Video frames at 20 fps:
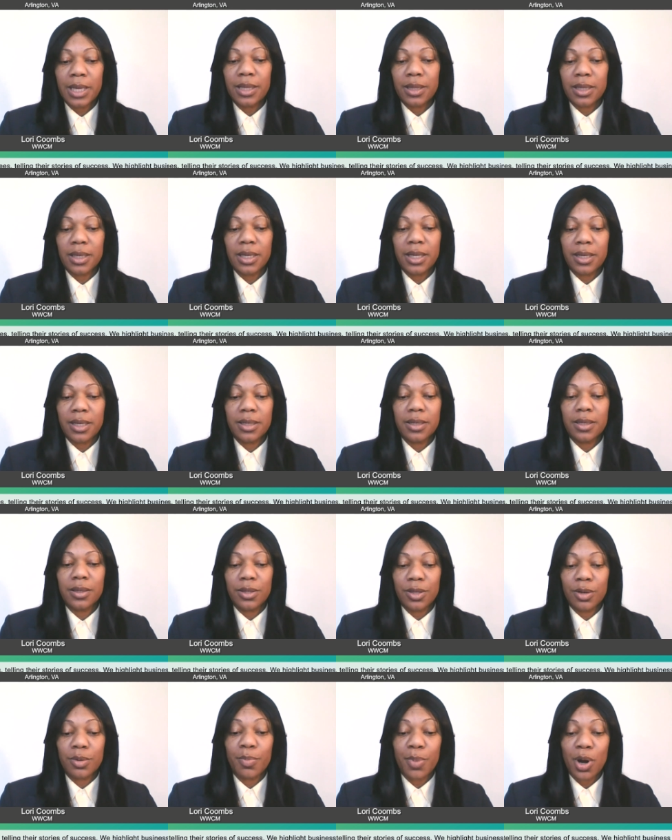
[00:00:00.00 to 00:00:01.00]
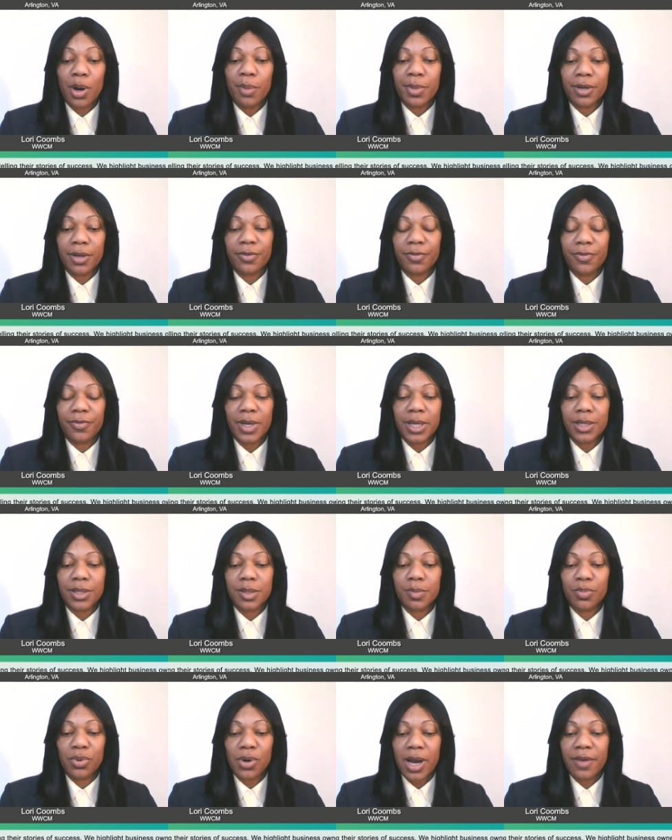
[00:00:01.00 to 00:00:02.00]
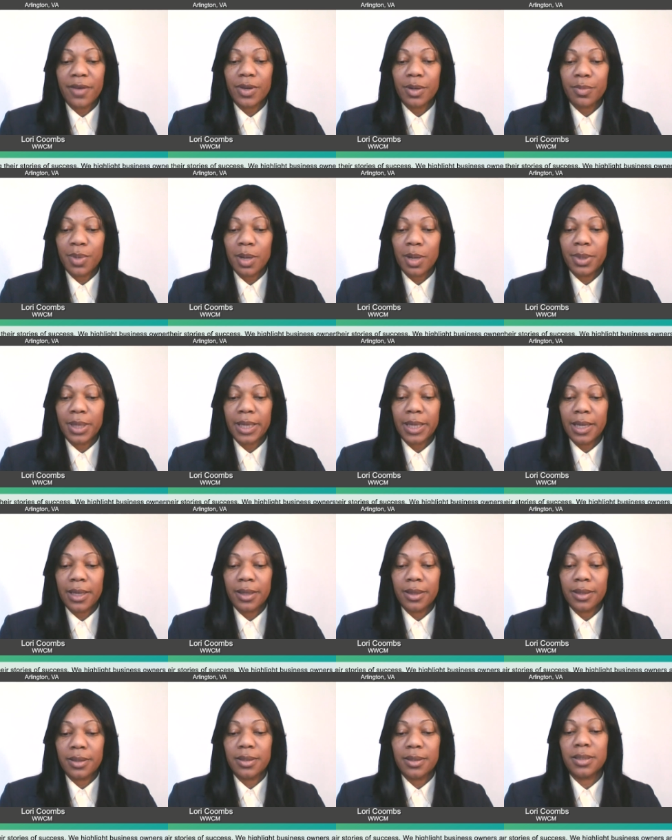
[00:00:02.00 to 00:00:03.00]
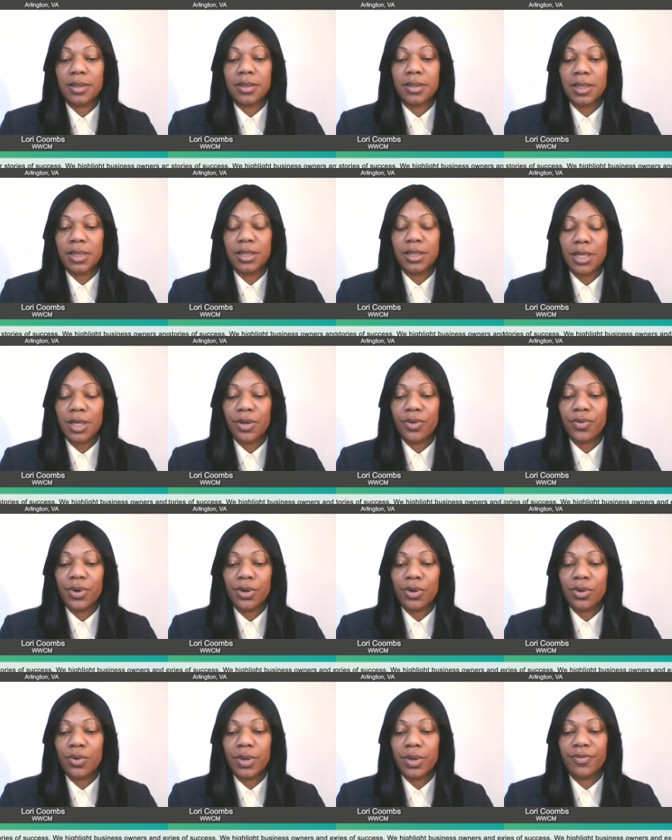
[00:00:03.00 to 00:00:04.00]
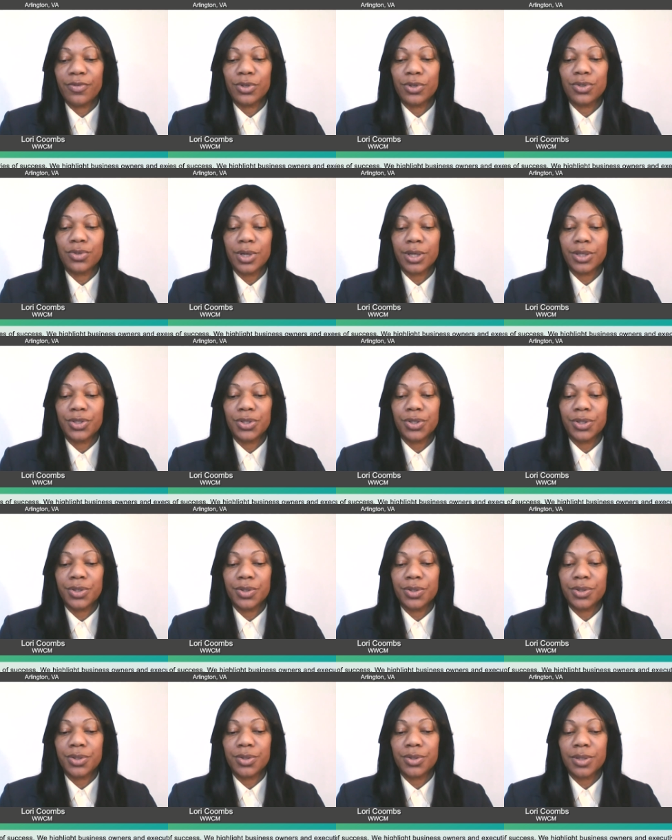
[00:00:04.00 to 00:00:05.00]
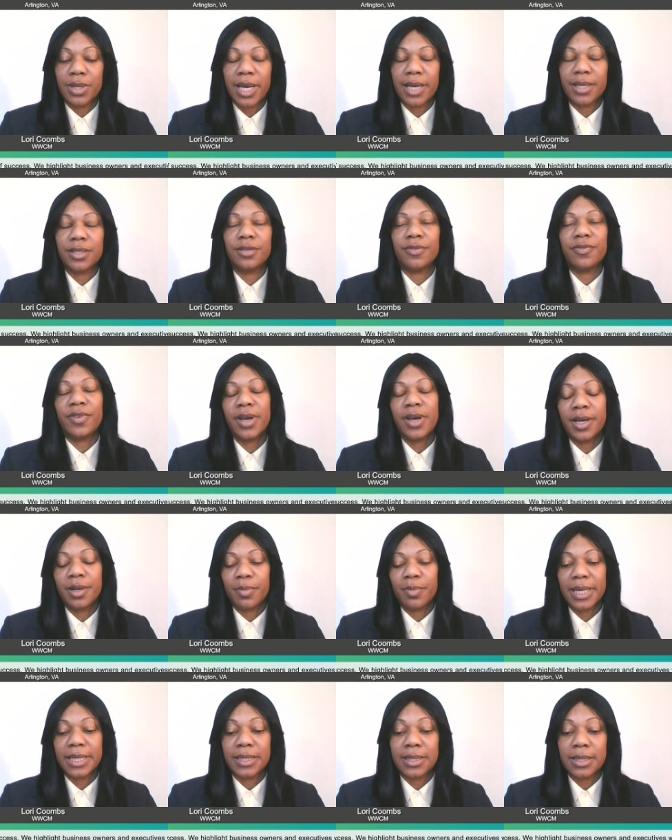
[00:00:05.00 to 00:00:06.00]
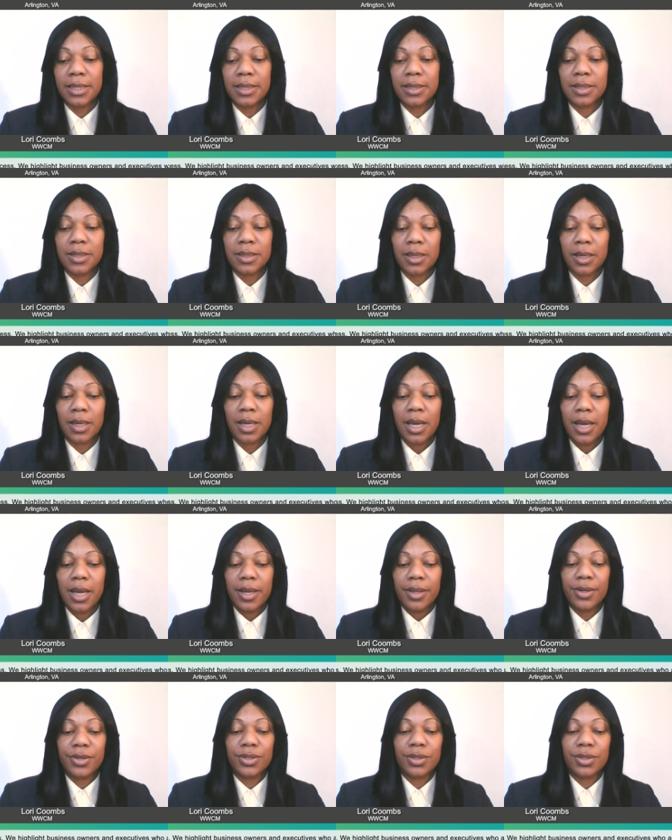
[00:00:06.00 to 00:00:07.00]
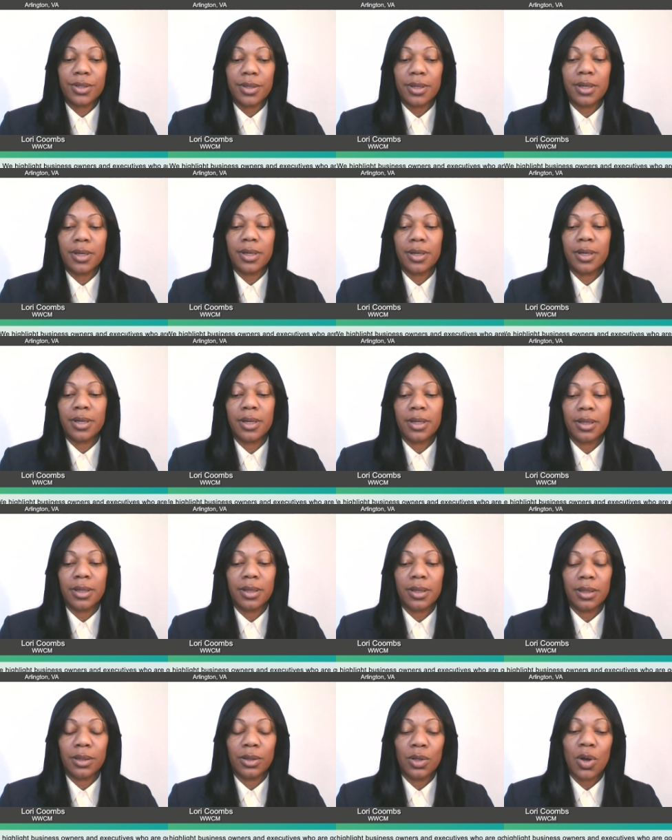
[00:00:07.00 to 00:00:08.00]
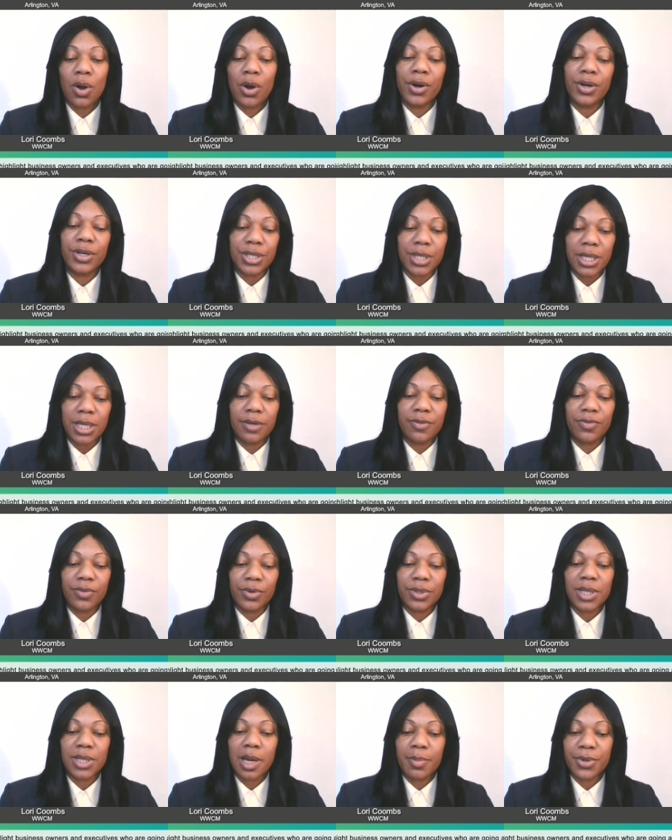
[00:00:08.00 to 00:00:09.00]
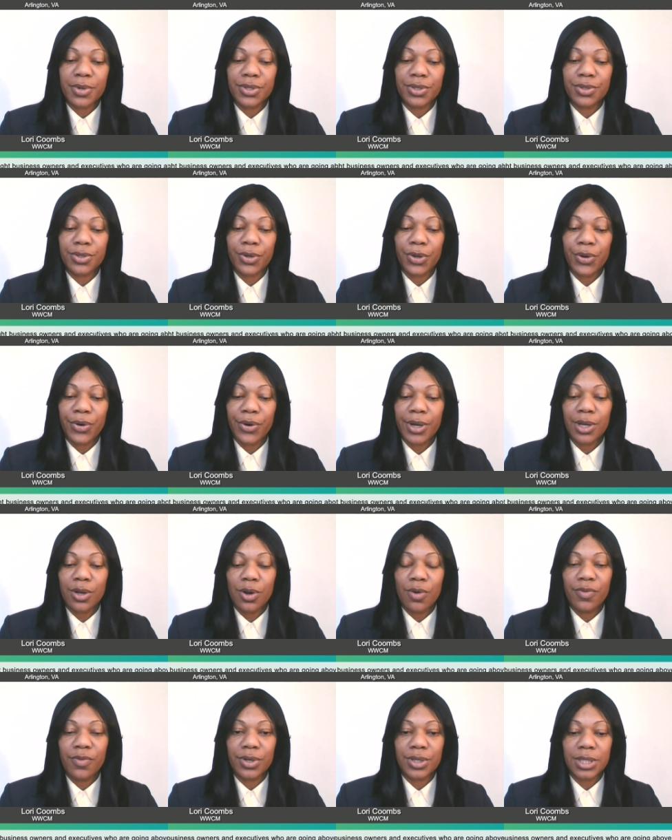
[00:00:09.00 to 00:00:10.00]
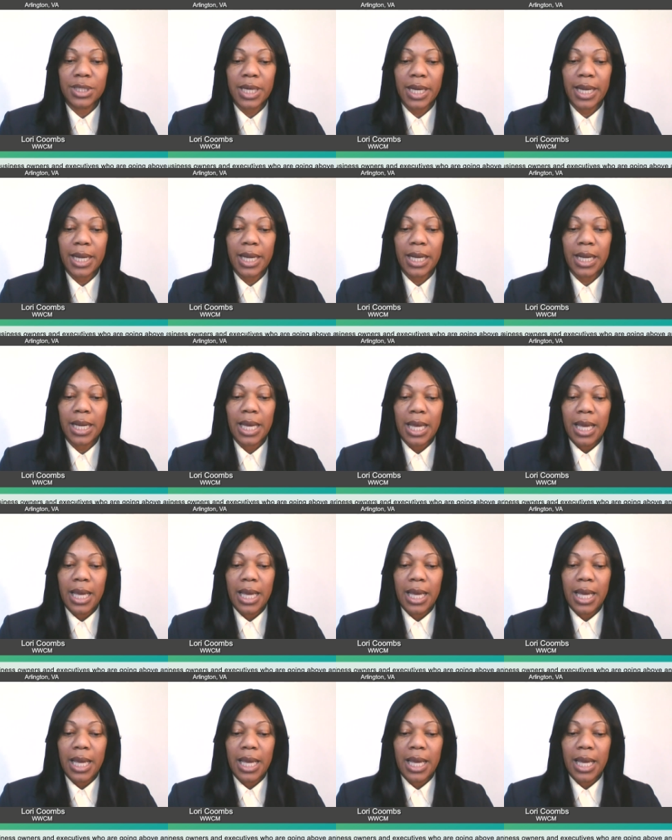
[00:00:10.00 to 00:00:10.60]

in the Department of Defense, private, public, and the 16 critical infrastructures as defined by CISA, there's a large need for cybersecurity oversight